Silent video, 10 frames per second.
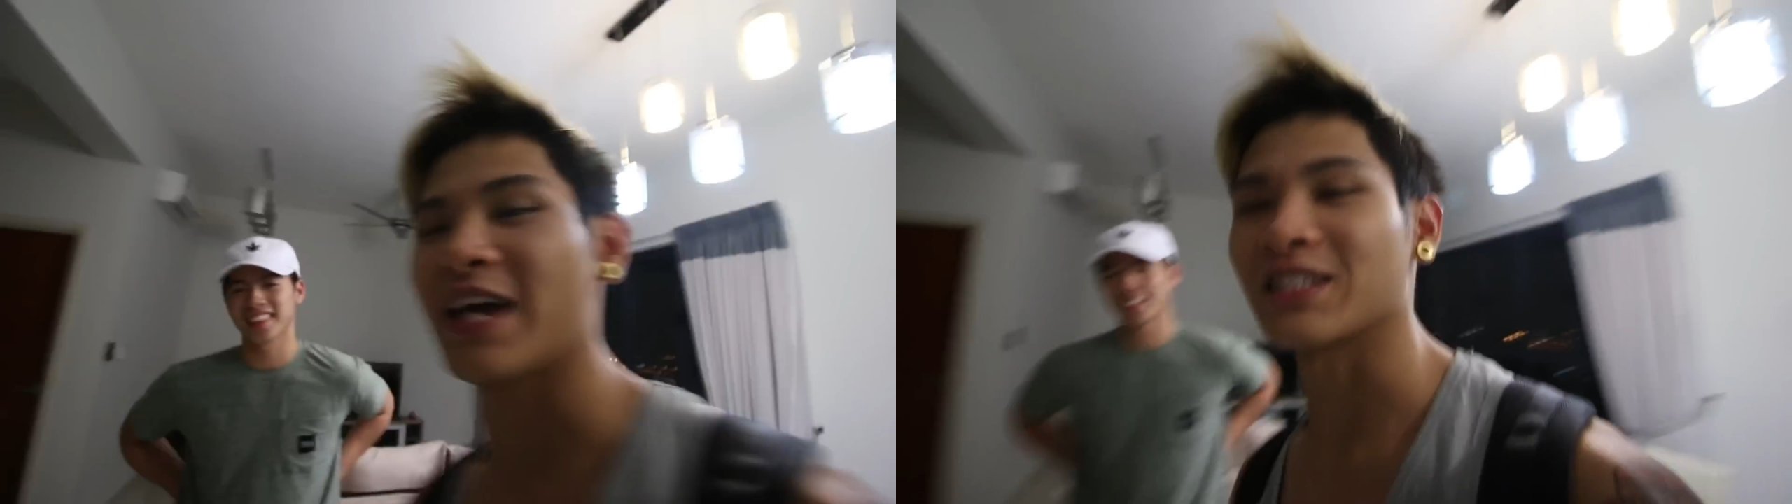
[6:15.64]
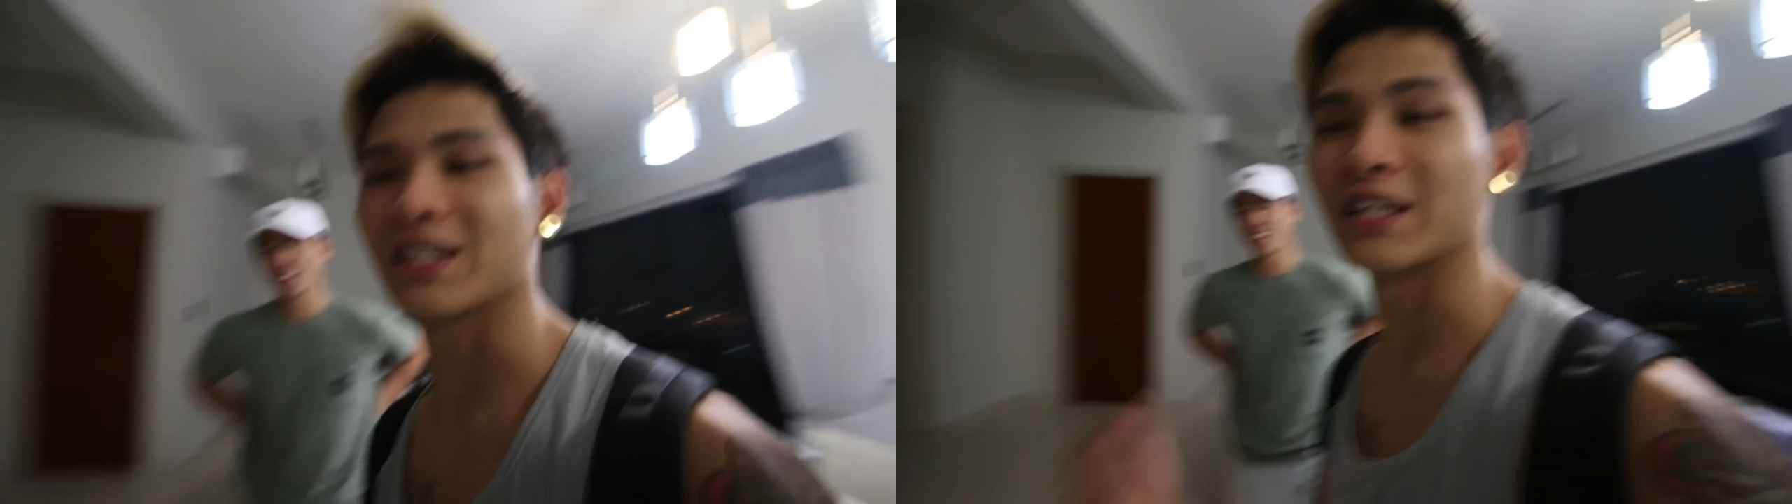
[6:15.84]

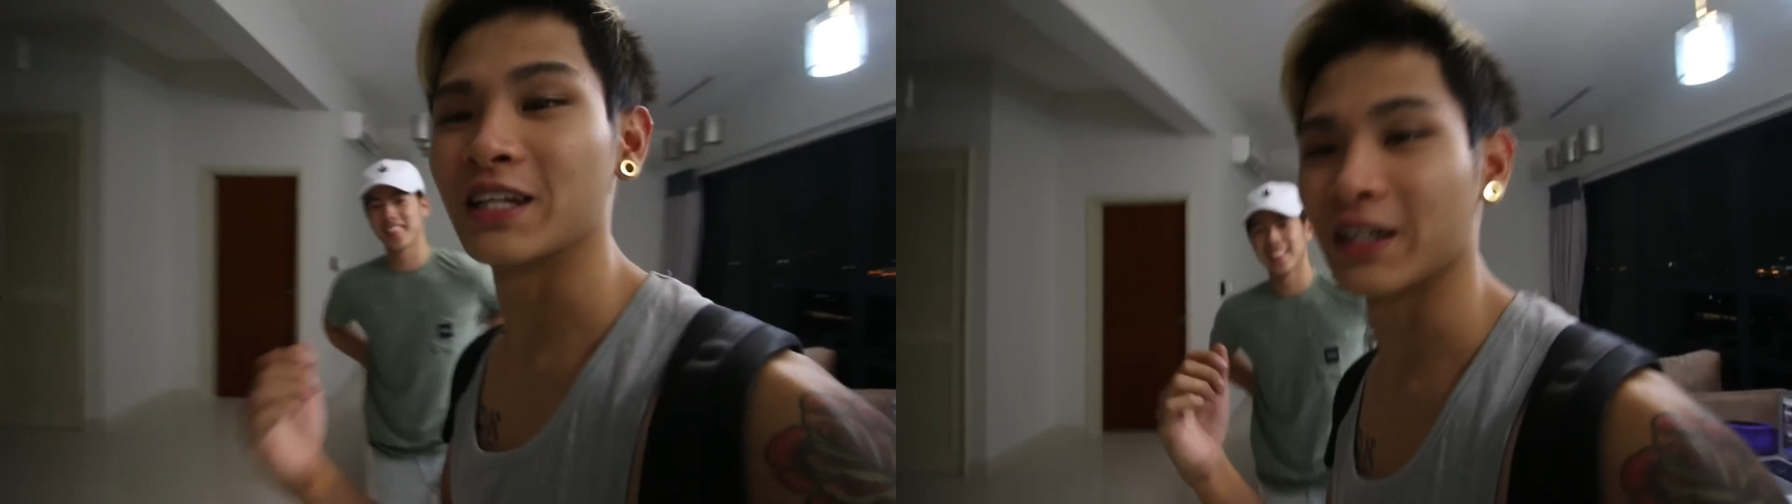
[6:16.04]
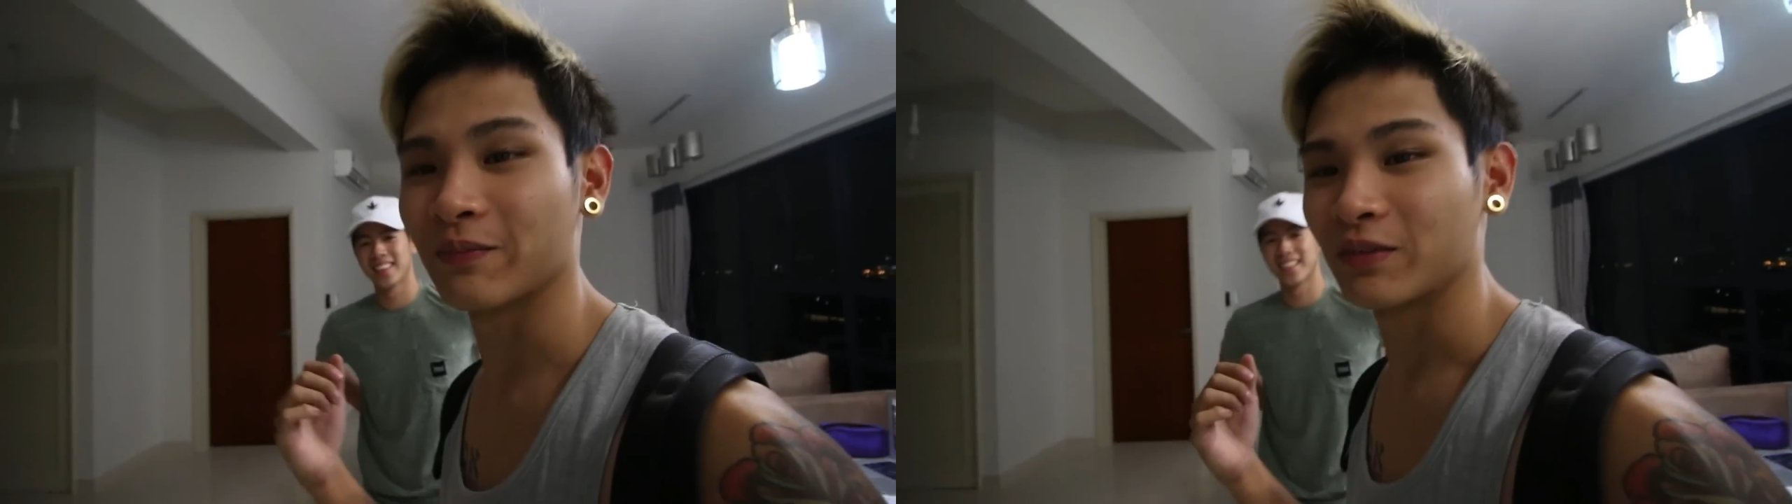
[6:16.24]
has a
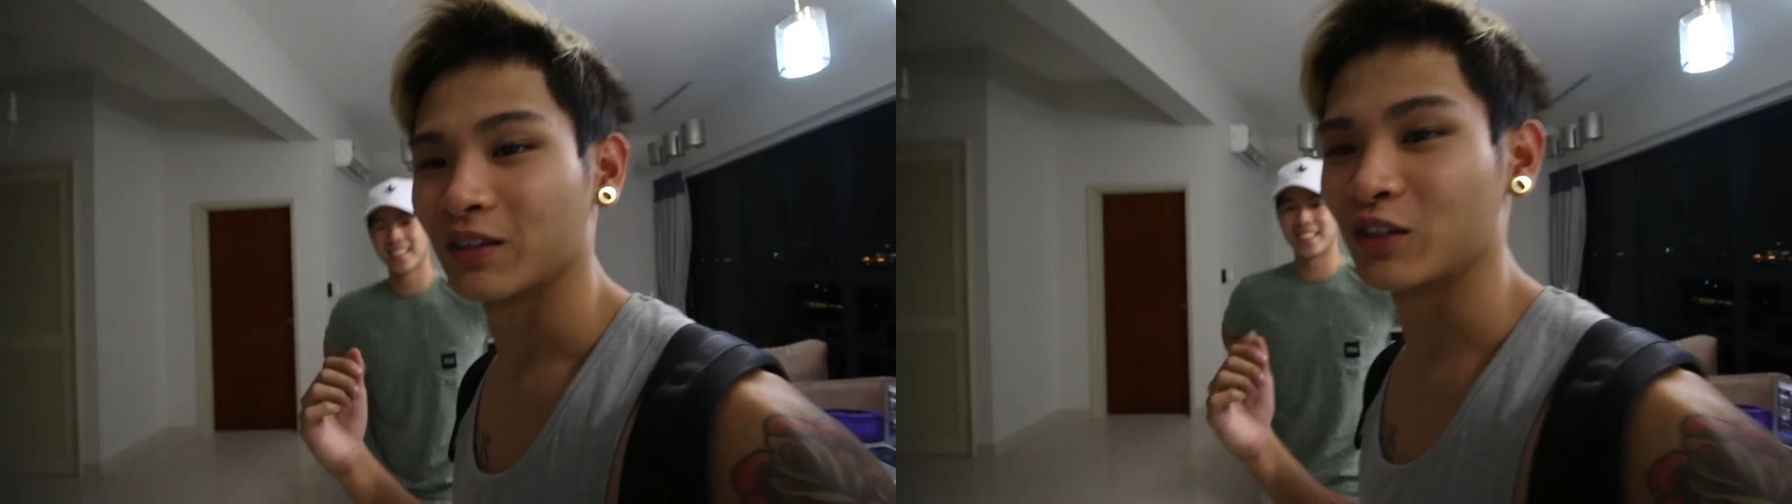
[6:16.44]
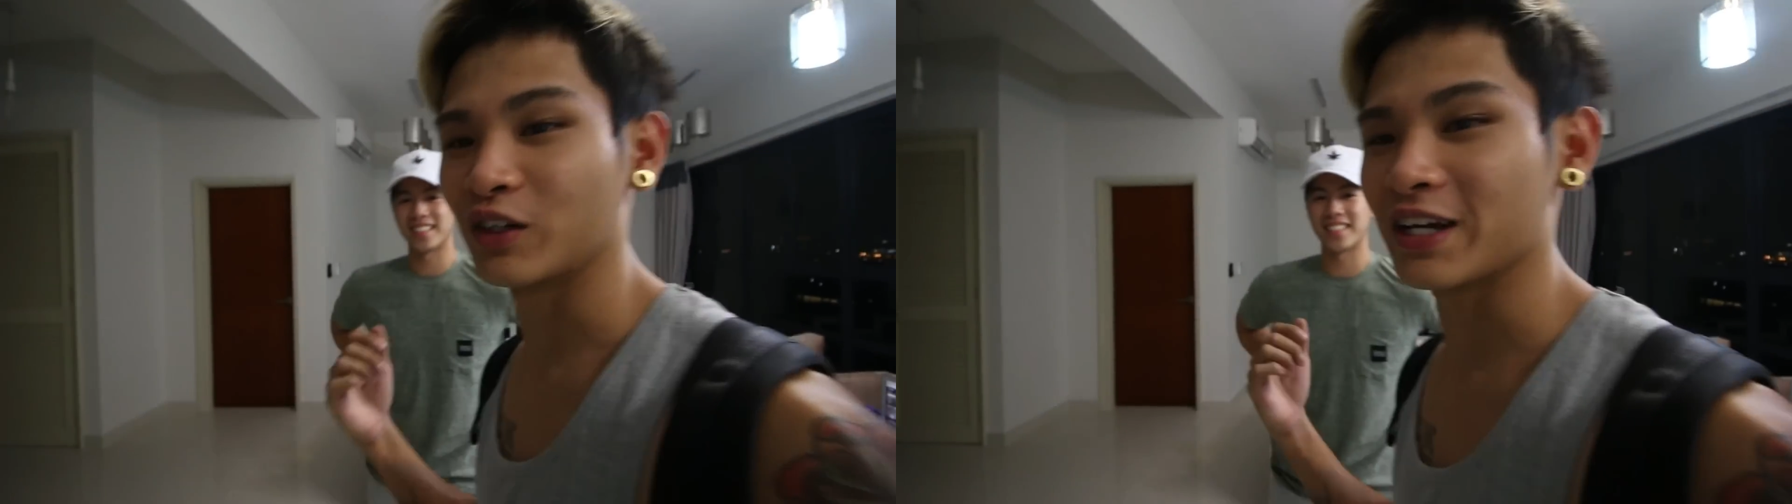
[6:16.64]
clinic, you